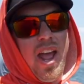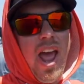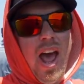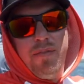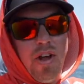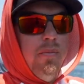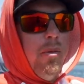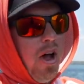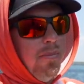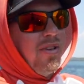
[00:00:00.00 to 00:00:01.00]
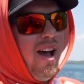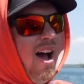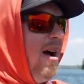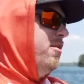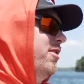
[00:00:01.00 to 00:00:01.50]
half on up
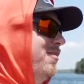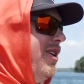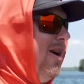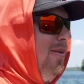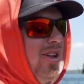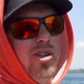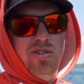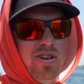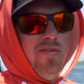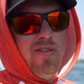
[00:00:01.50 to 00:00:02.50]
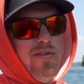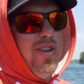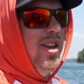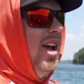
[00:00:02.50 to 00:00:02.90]
top, probably closer to fifty